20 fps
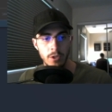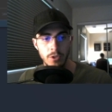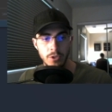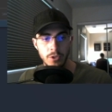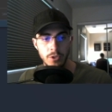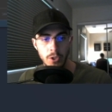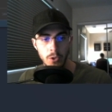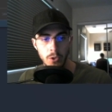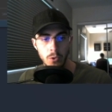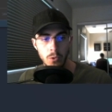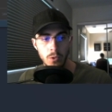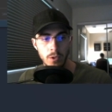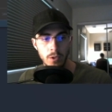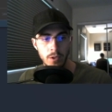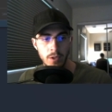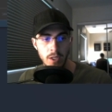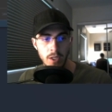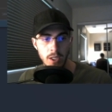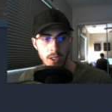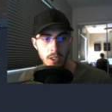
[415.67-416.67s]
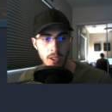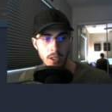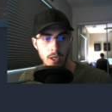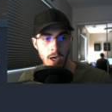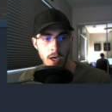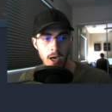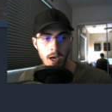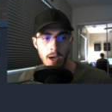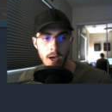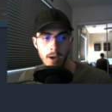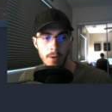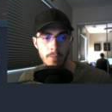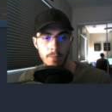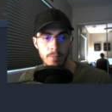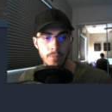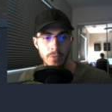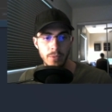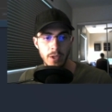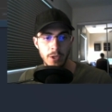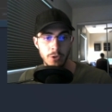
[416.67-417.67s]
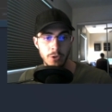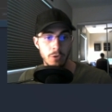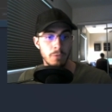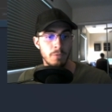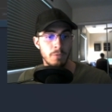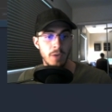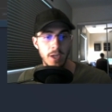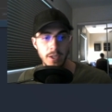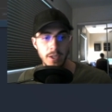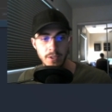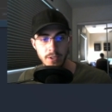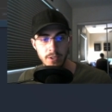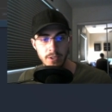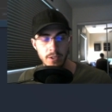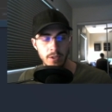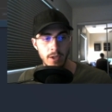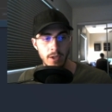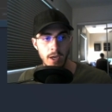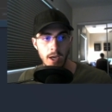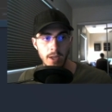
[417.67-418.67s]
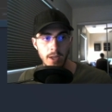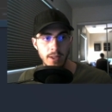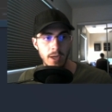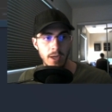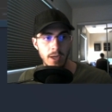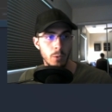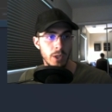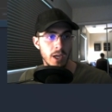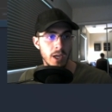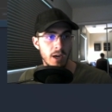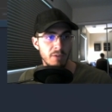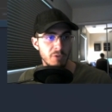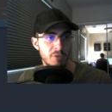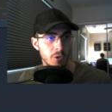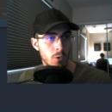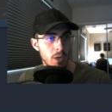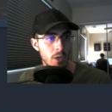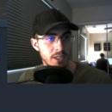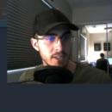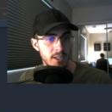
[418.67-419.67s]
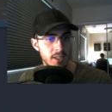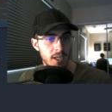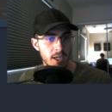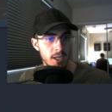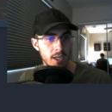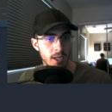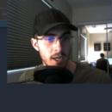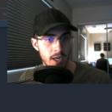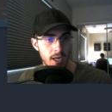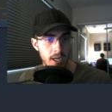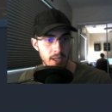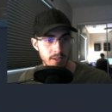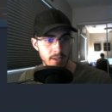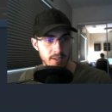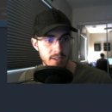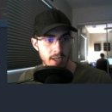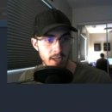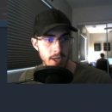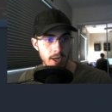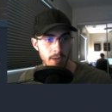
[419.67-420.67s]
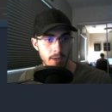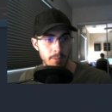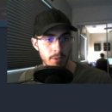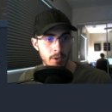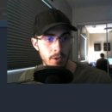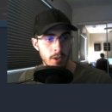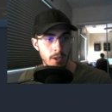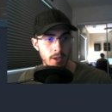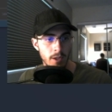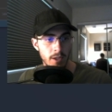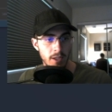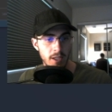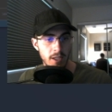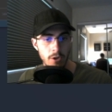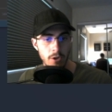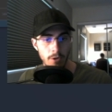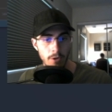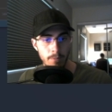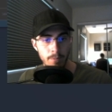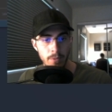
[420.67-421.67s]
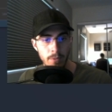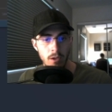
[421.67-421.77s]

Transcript: to the um, interface uh, that we have requested and set up here.